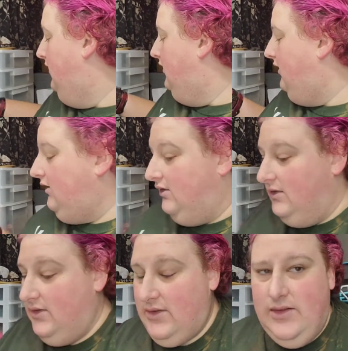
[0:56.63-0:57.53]

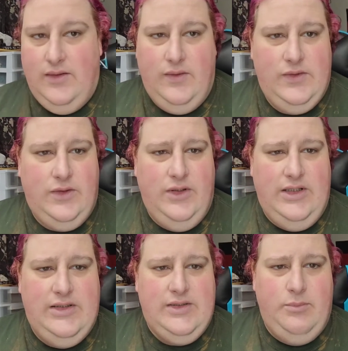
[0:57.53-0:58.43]
is those
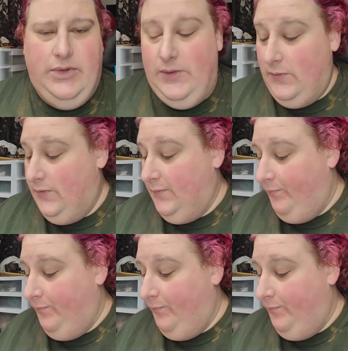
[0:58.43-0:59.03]
greens and blues.